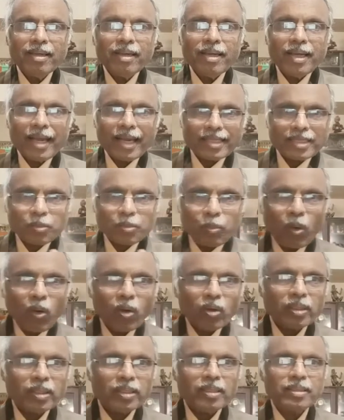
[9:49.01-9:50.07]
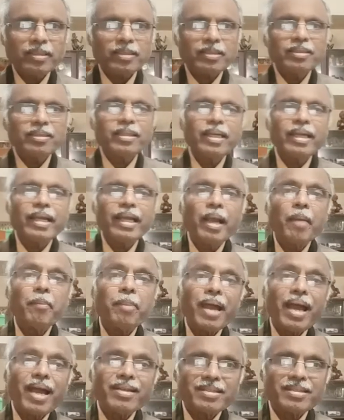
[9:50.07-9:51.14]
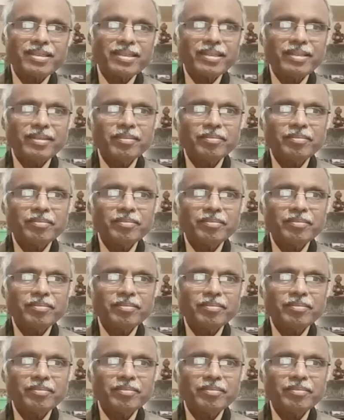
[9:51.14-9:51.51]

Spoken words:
exporter's capacity,